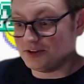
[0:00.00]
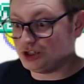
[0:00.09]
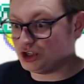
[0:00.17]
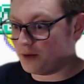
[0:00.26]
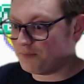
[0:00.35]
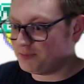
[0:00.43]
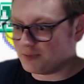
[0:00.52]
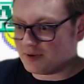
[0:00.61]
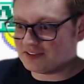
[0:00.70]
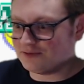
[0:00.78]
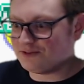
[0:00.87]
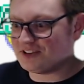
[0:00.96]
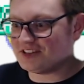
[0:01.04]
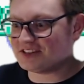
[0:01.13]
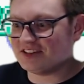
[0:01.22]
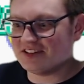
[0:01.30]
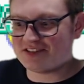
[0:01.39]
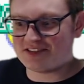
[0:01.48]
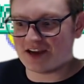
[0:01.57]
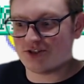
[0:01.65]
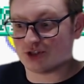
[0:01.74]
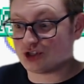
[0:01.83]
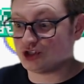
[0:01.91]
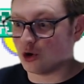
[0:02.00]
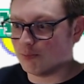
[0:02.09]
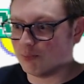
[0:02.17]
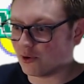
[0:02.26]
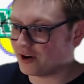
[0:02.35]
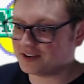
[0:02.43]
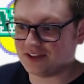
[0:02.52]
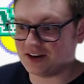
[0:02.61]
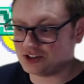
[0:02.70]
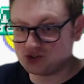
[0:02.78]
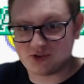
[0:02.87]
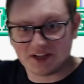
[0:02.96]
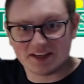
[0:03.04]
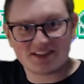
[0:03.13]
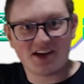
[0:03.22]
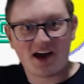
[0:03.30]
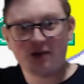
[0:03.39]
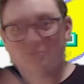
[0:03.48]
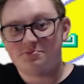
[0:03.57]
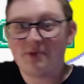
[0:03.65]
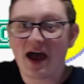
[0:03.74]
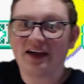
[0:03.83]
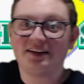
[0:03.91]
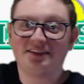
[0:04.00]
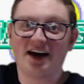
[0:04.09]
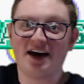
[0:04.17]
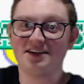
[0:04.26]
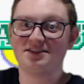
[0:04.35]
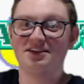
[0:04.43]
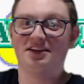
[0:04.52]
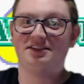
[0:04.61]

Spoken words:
The jump and momentum physics in this stage are so borked that it just felt like Sonic was magnetized to the